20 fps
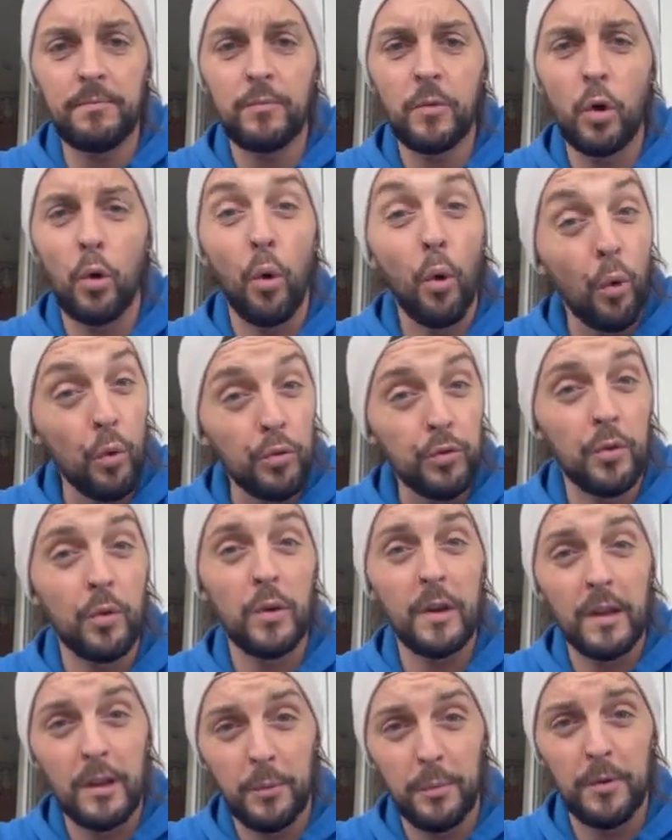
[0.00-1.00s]
also a
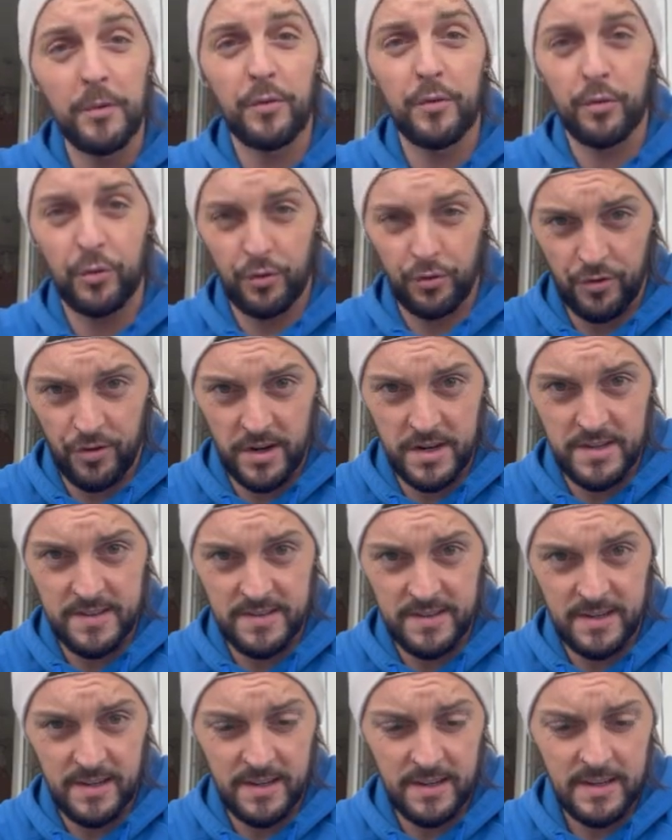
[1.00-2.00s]
little bit
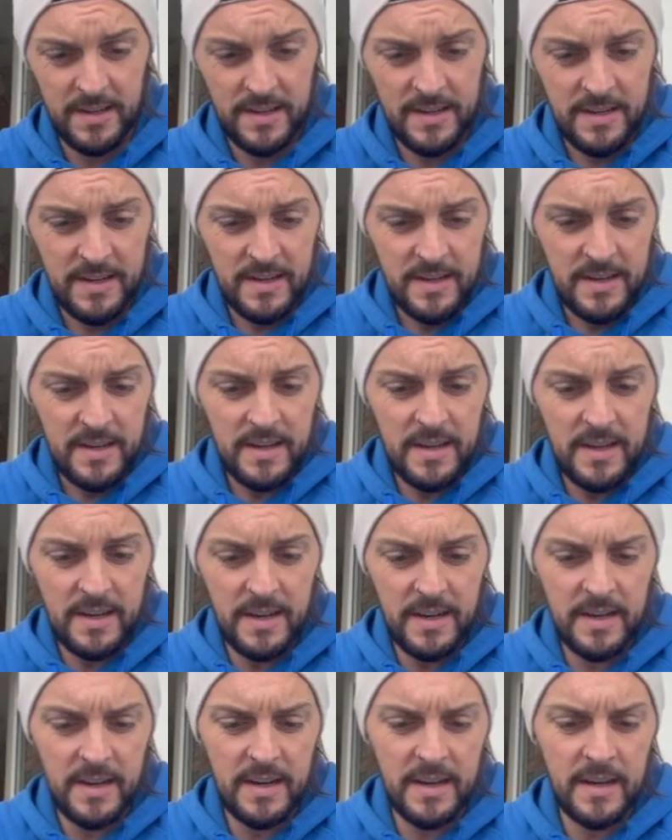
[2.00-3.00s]
frustrating.
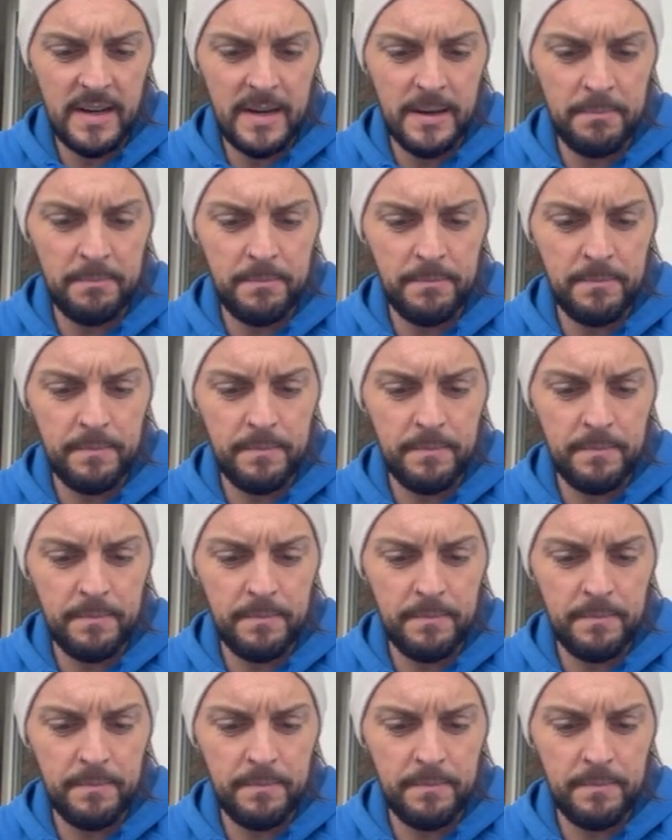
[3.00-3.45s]
It